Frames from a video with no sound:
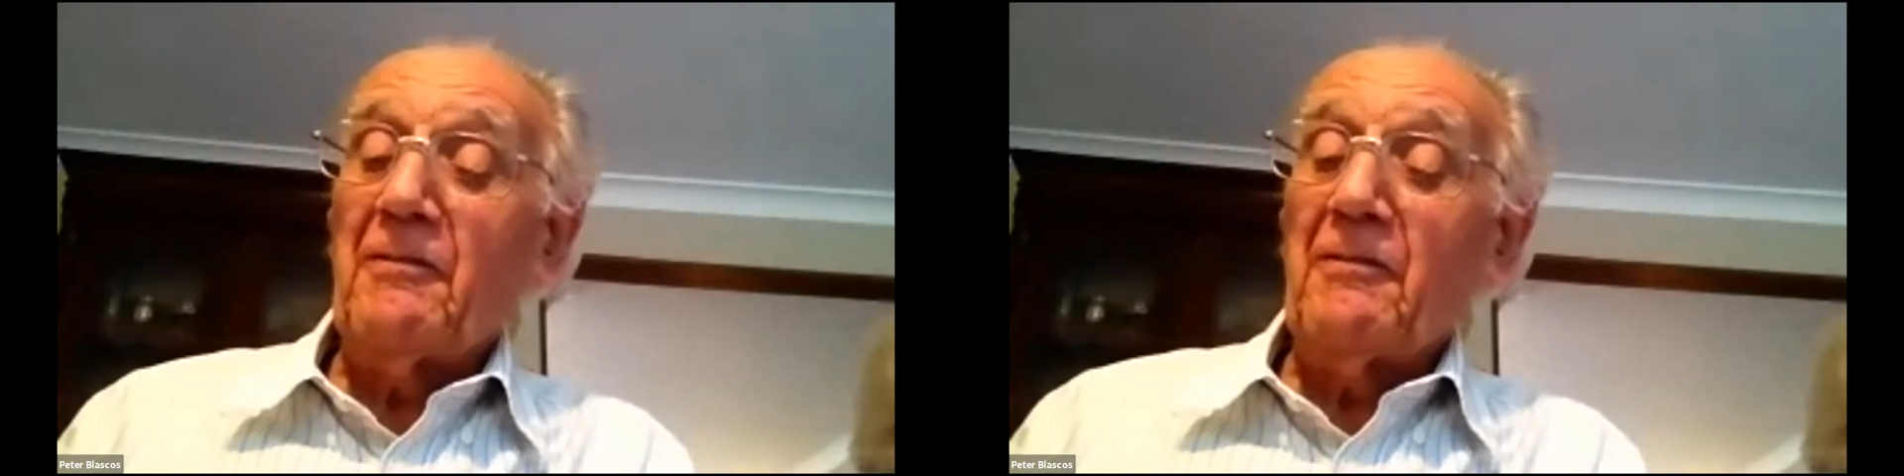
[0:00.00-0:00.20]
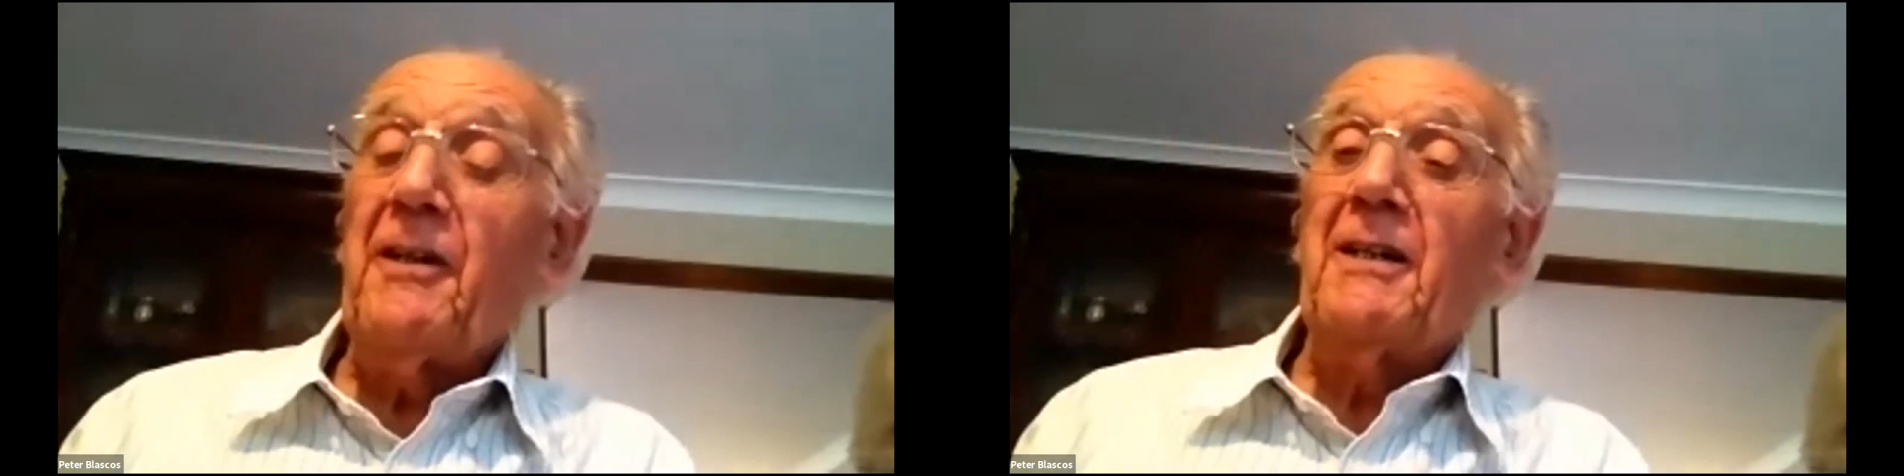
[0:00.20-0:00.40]

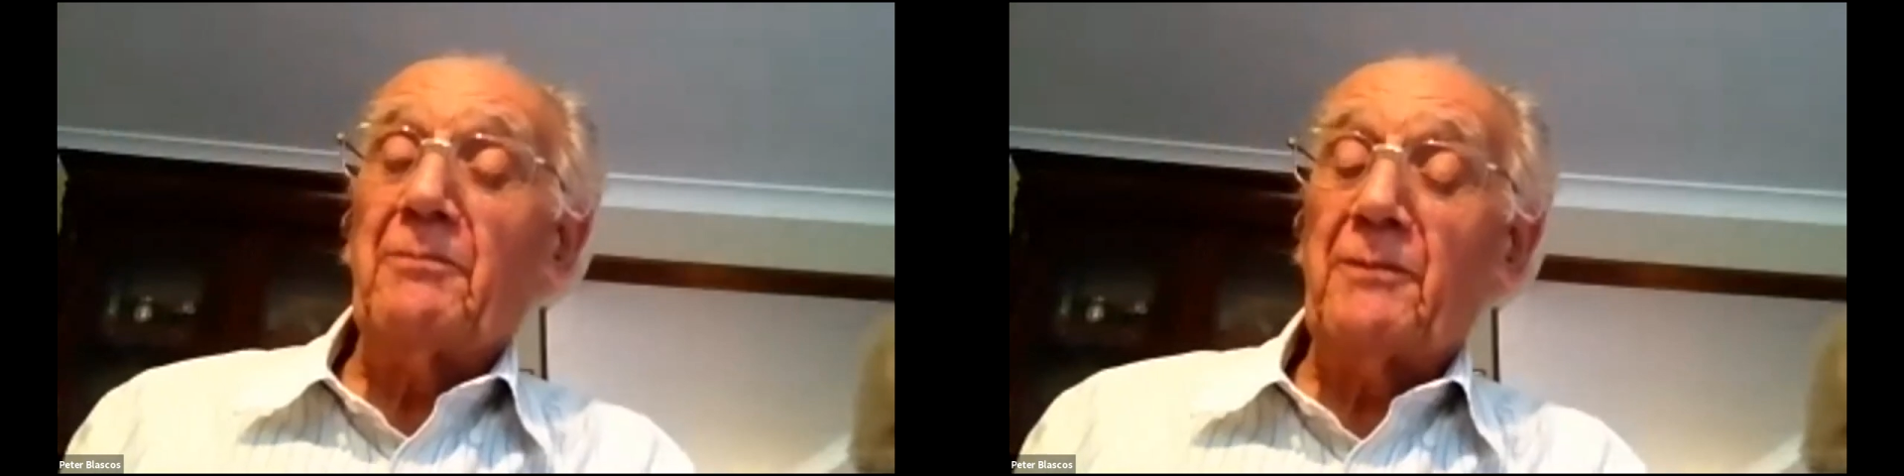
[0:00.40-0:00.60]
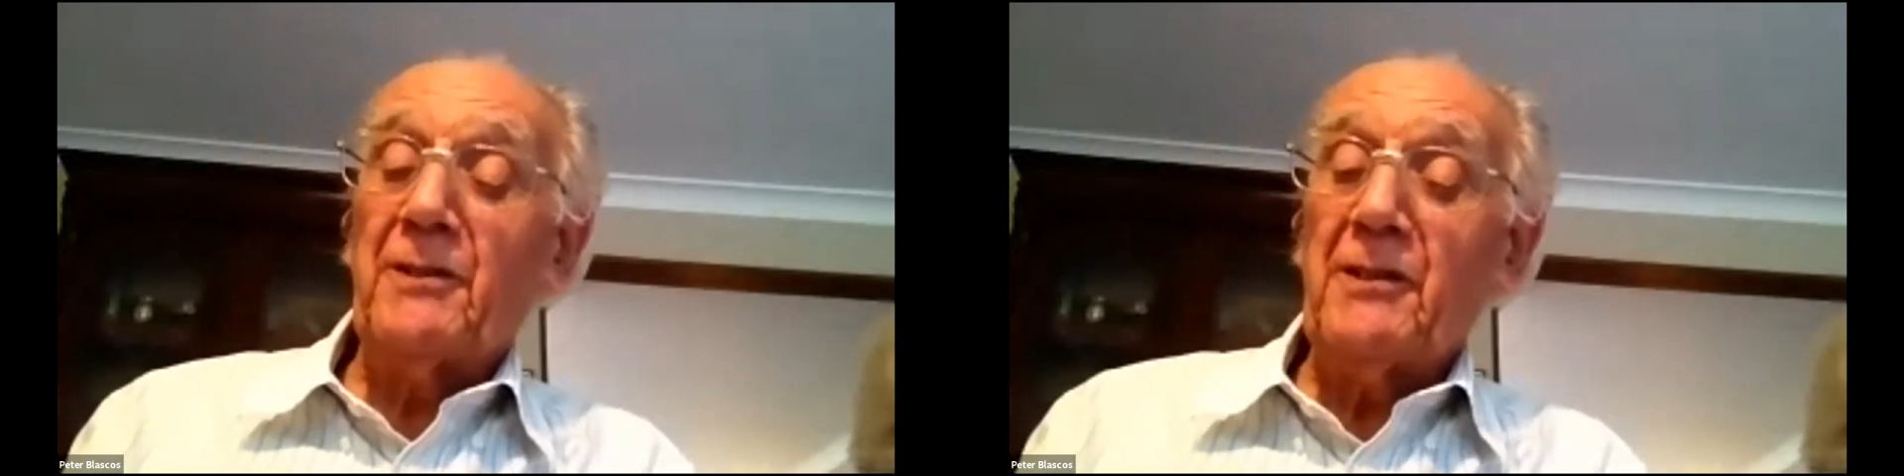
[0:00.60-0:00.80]

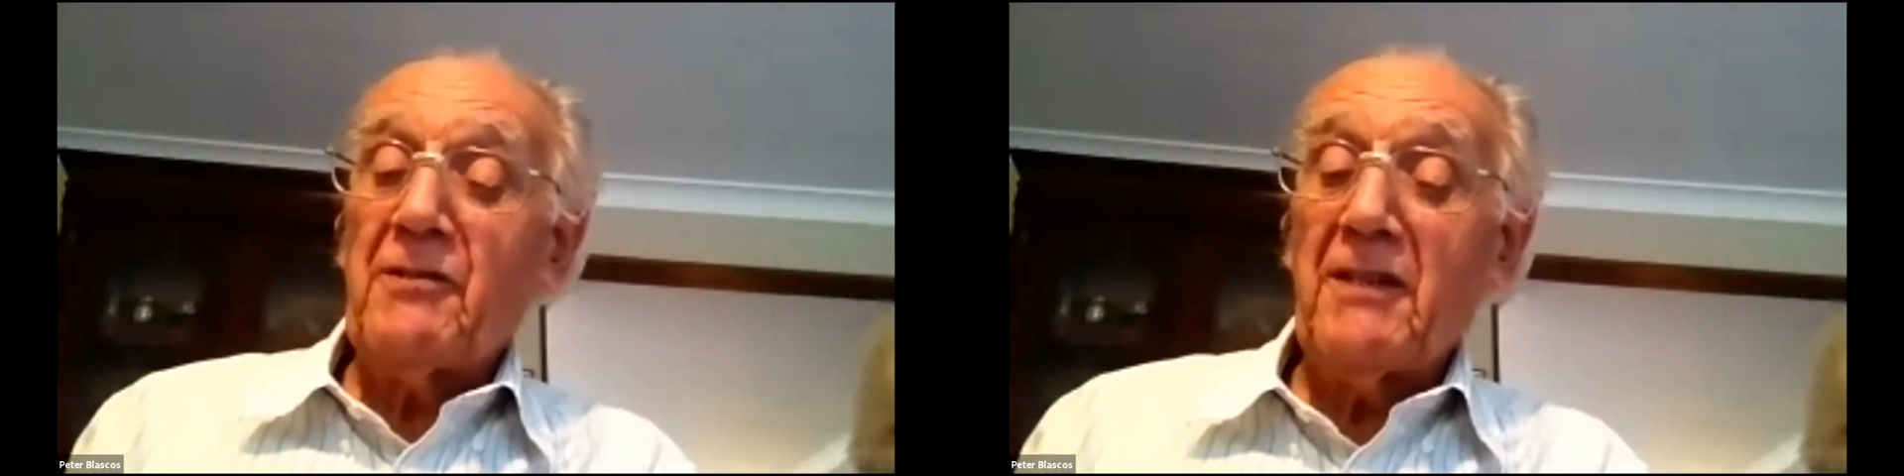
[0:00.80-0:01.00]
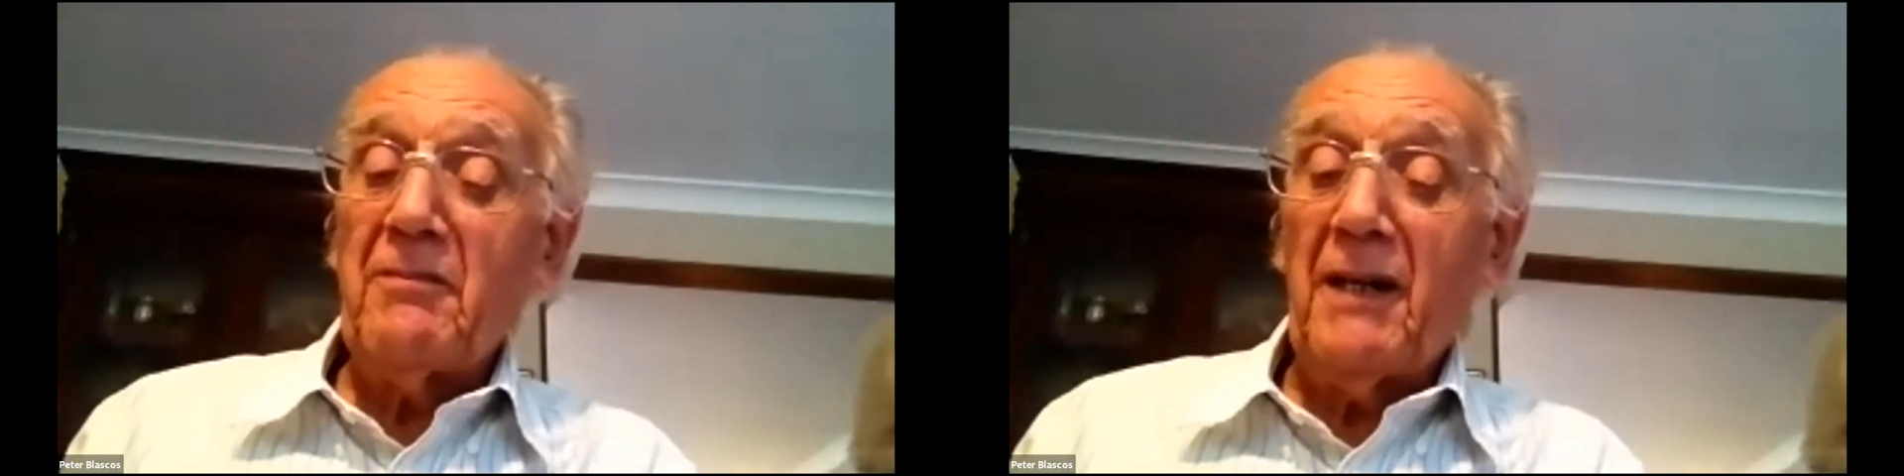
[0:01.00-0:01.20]
firm
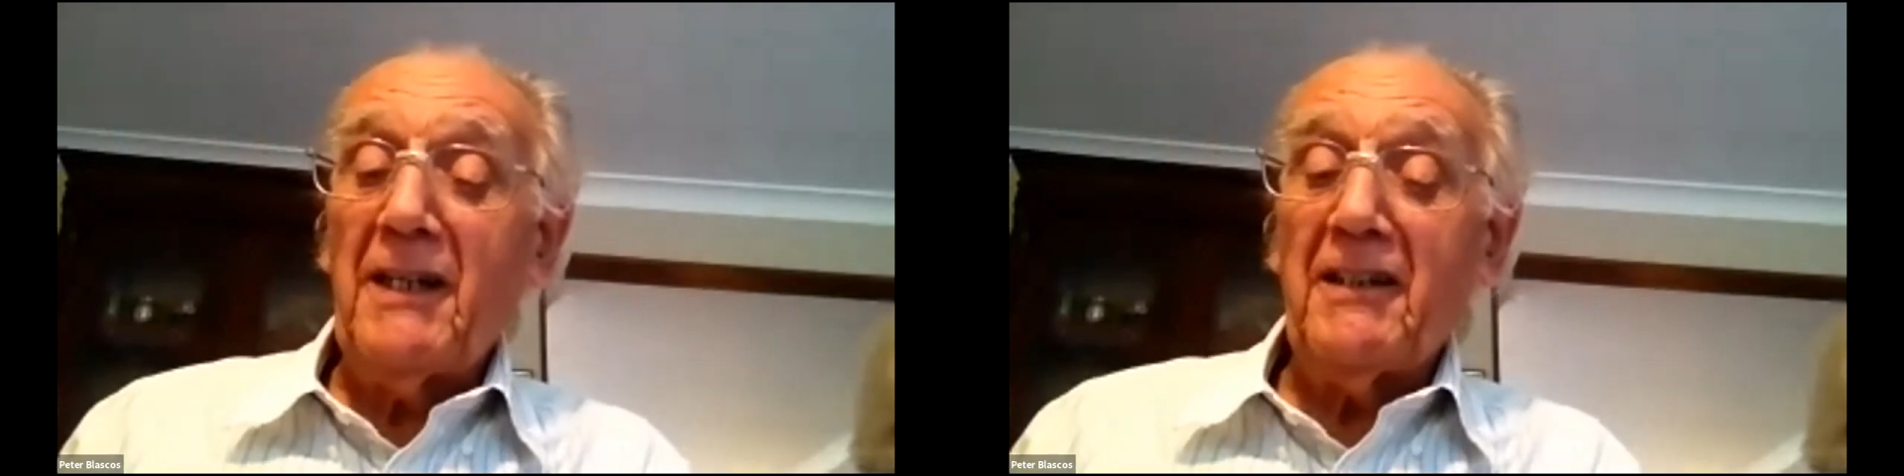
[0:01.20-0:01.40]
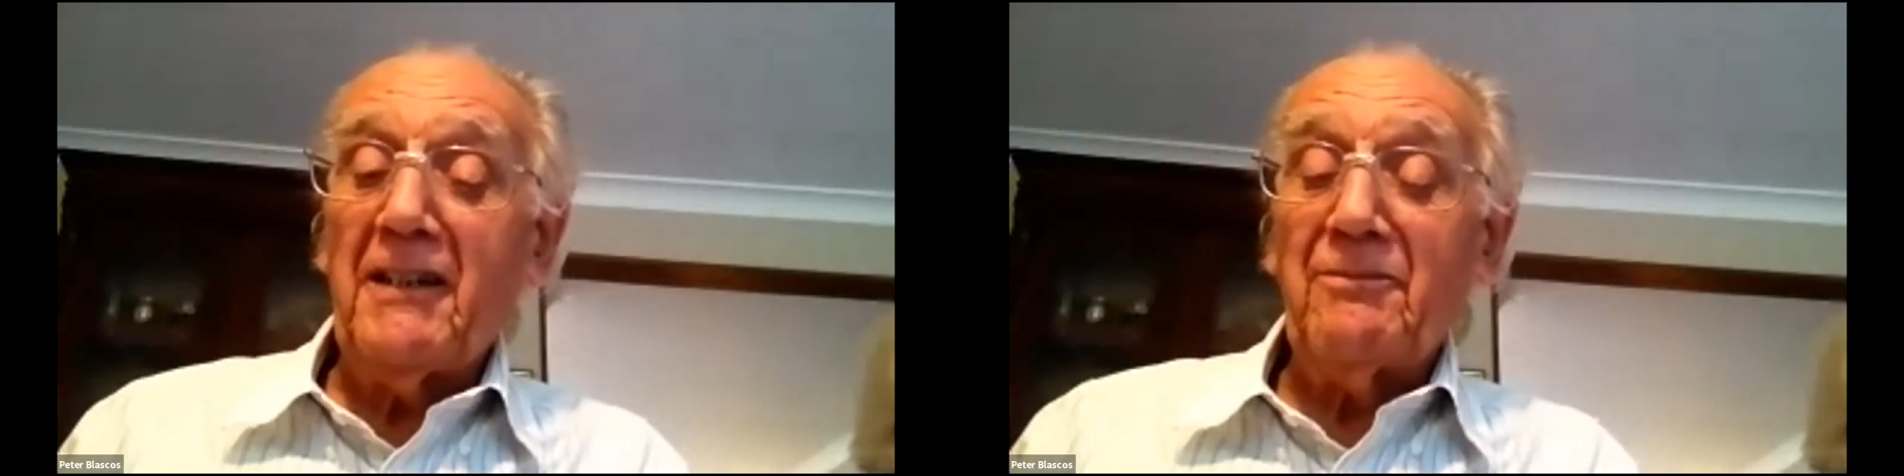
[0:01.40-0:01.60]
producing
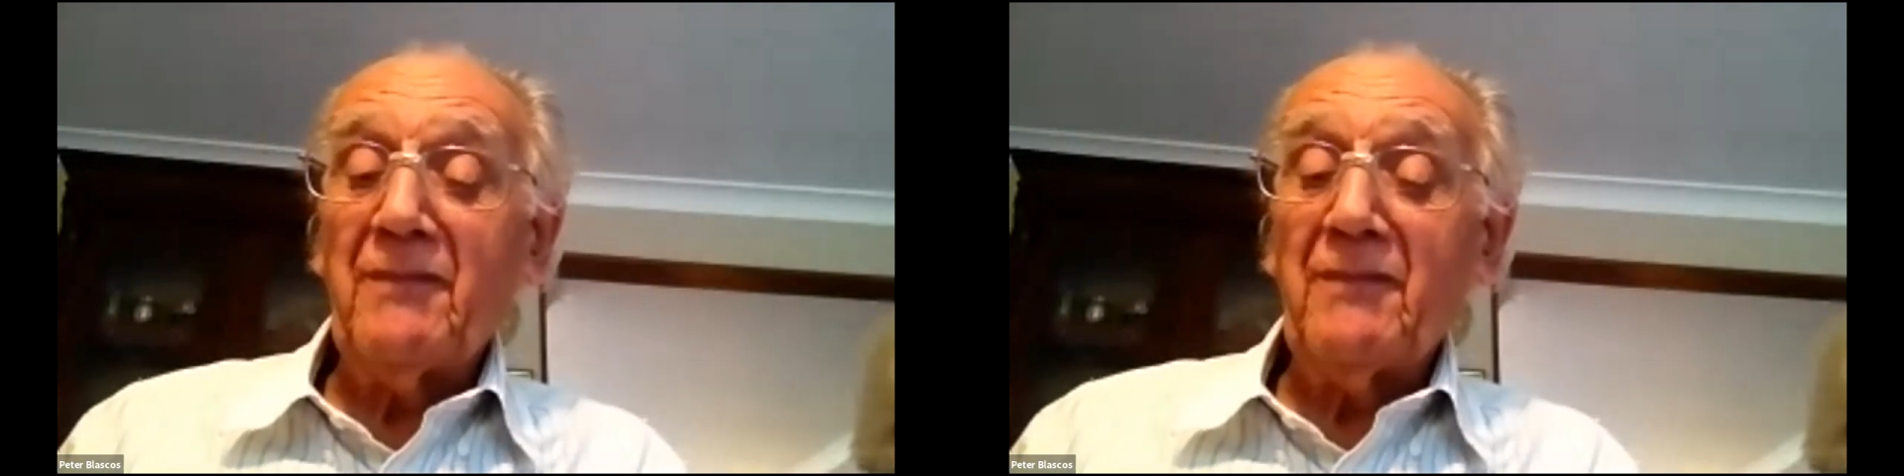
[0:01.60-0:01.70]
bacon.